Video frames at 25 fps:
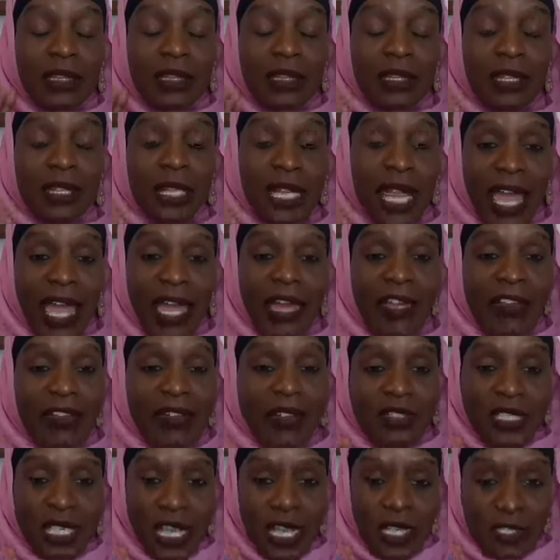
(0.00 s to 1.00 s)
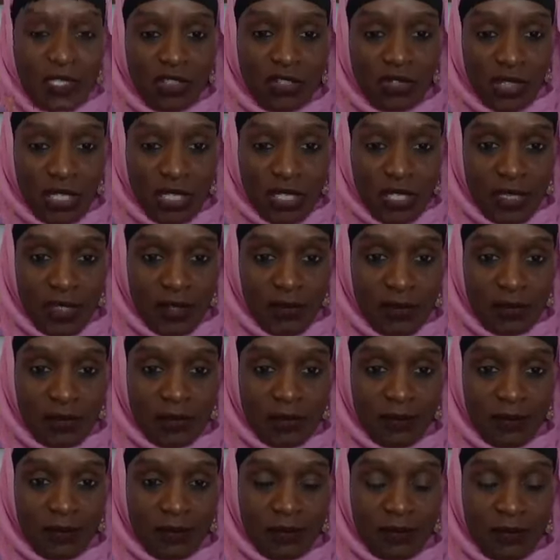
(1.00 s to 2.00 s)
look at your salad dressing.
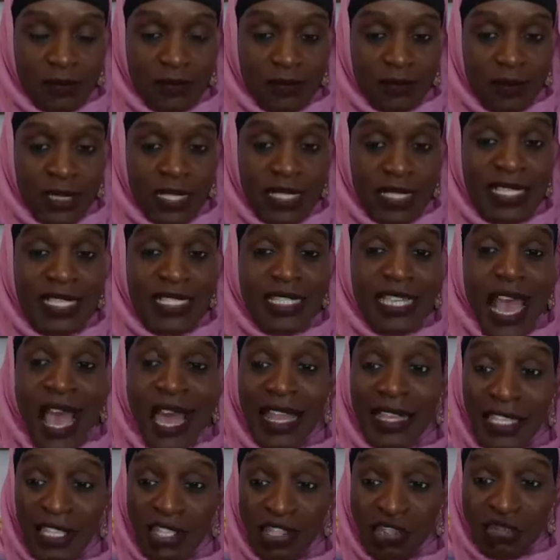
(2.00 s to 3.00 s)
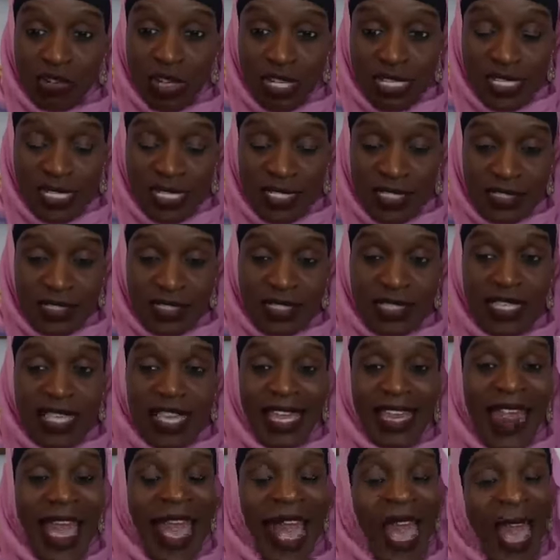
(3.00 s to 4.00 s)
Salad dressings
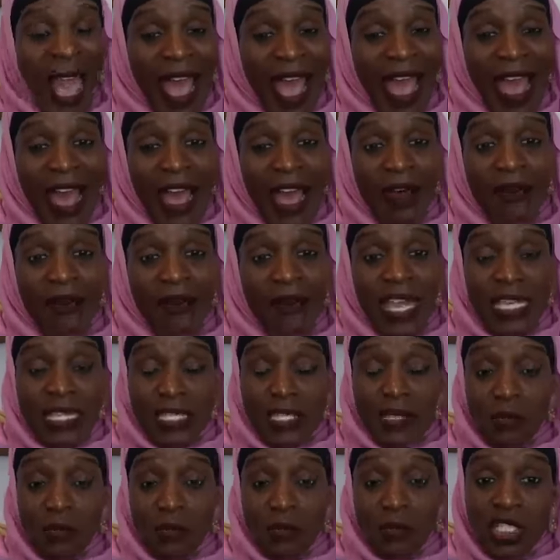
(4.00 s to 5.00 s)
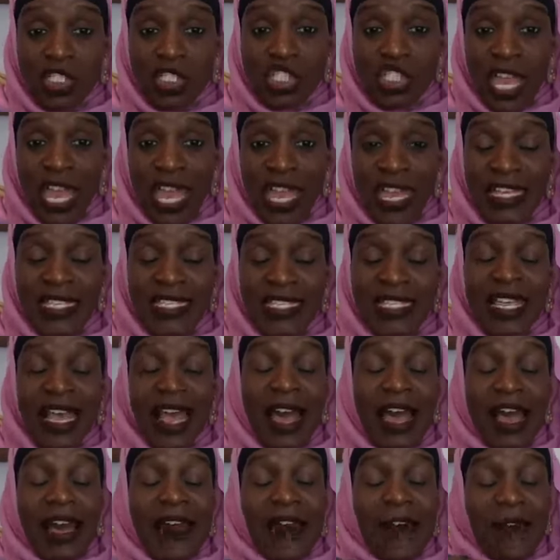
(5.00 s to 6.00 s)
can have as much as
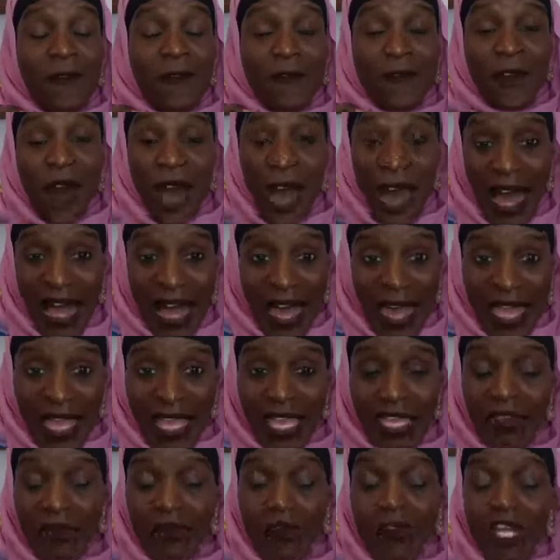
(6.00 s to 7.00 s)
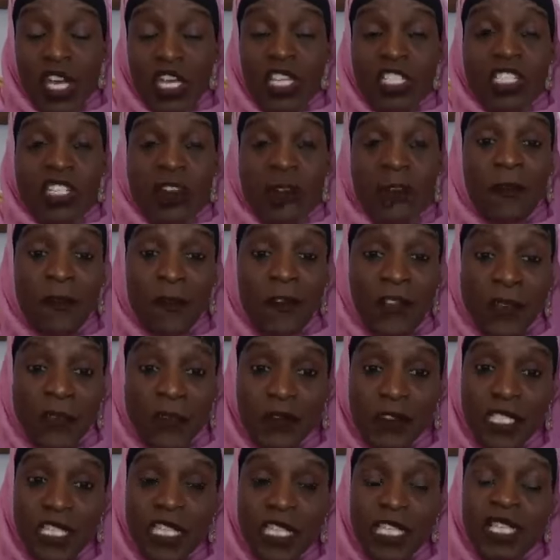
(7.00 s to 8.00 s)
5 to
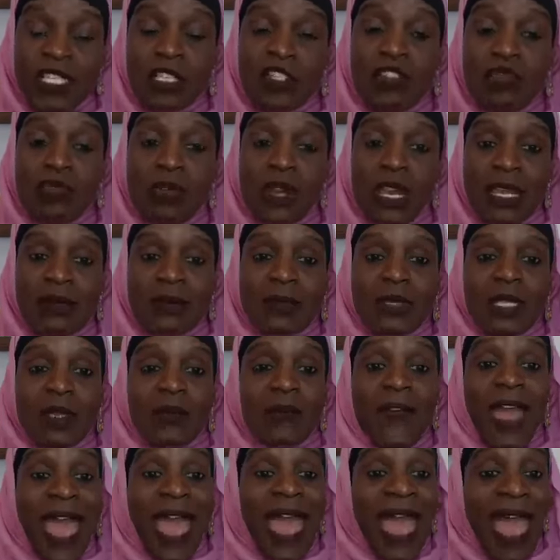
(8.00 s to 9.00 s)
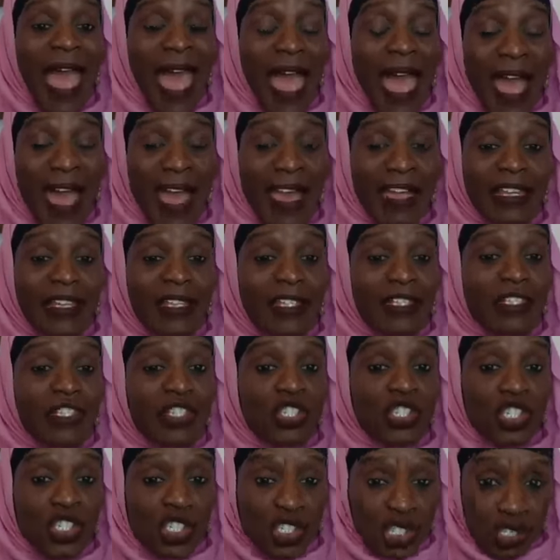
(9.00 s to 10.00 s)
15 grams of
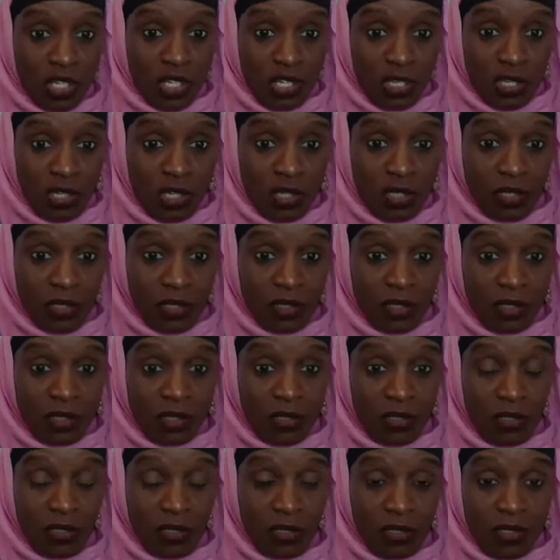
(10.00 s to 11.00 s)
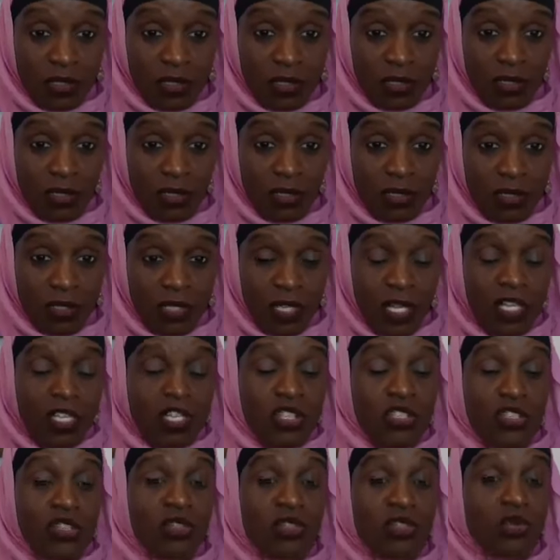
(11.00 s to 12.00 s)
added sugar.
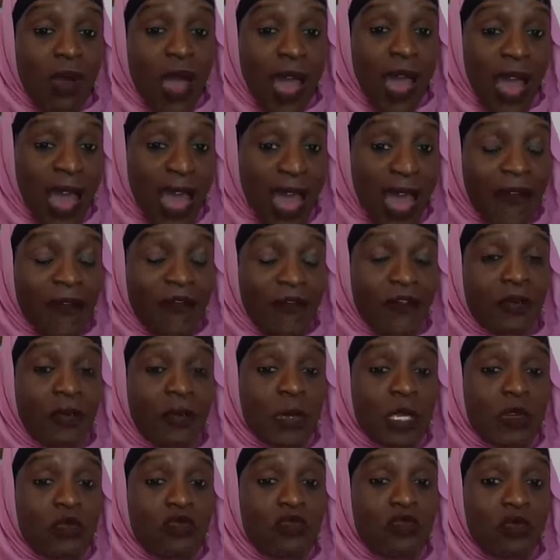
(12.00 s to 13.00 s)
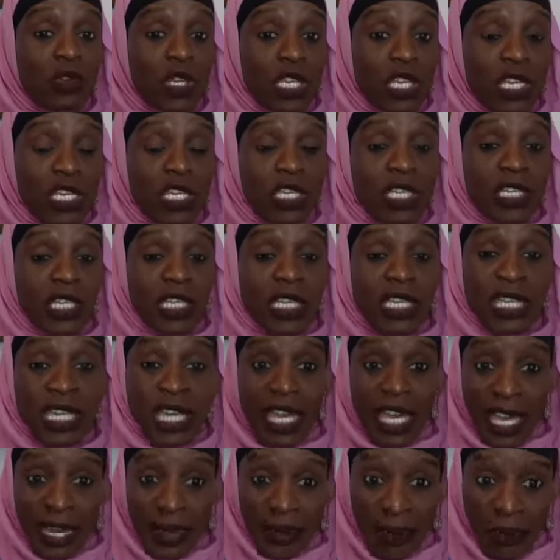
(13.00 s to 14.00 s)
So you have to be really
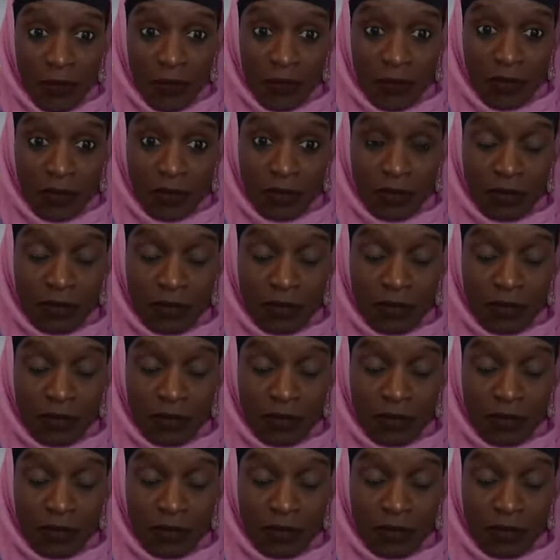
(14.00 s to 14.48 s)
careful.